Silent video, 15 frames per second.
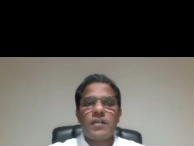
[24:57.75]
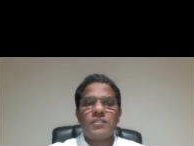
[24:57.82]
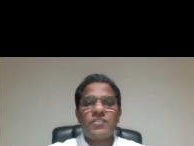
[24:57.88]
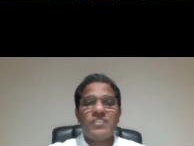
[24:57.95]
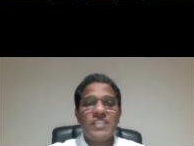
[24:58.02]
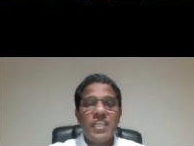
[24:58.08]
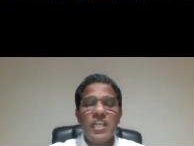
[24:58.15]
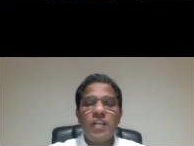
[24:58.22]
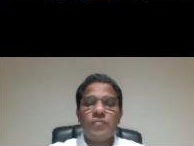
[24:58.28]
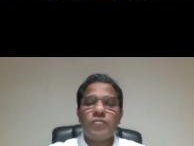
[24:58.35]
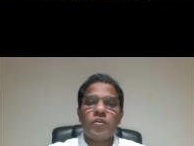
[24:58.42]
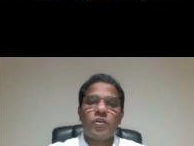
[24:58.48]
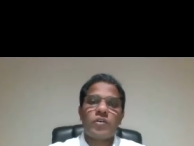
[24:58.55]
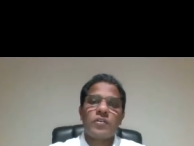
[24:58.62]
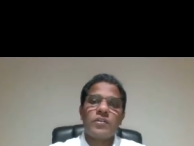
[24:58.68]
a jail
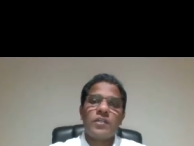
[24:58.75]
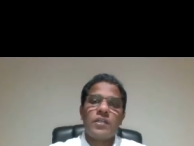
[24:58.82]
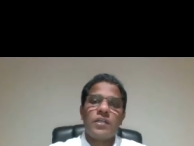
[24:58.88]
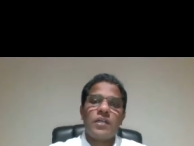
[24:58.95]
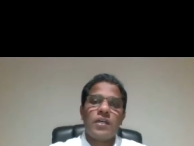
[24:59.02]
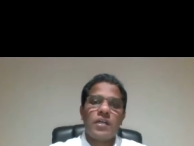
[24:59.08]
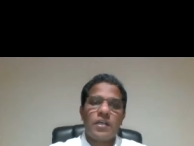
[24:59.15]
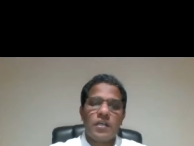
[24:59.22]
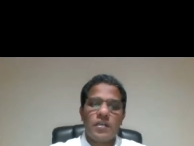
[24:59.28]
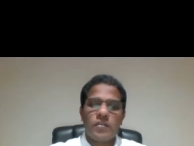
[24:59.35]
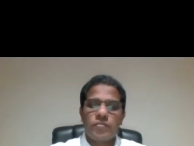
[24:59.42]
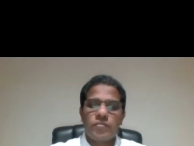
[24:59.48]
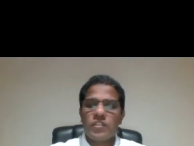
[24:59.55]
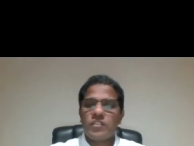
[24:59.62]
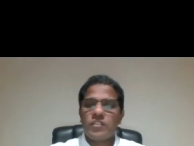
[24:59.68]
for
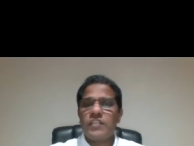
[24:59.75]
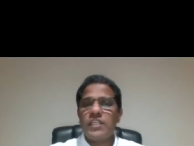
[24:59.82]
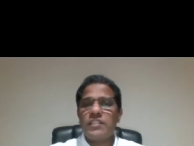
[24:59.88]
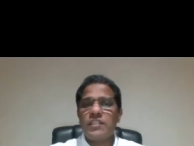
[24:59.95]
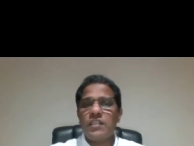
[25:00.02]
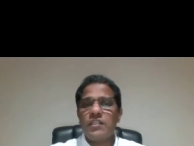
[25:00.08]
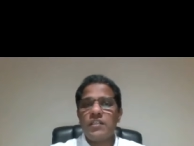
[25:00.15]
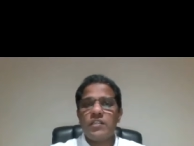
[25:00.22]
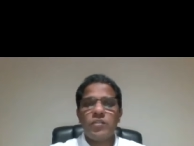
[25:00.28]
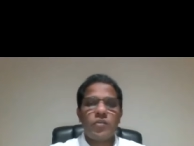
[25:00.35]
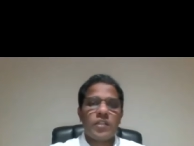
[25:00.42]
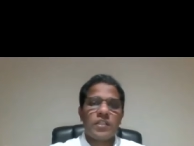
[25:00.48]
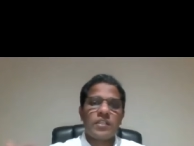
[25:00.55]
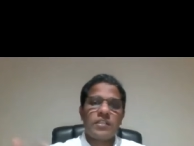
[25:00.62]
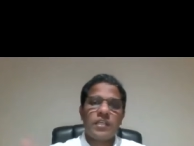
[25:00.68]
for the Satan during
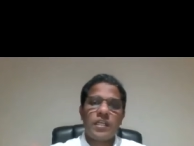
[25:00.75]
the time